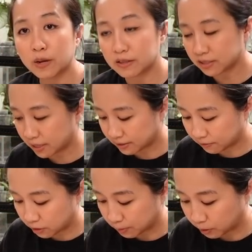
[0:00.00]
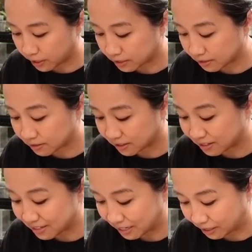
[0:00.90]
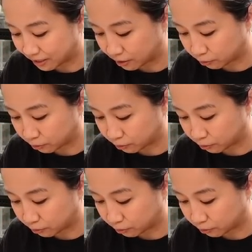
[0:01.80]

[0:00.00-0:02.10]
by the size of this plant since the day it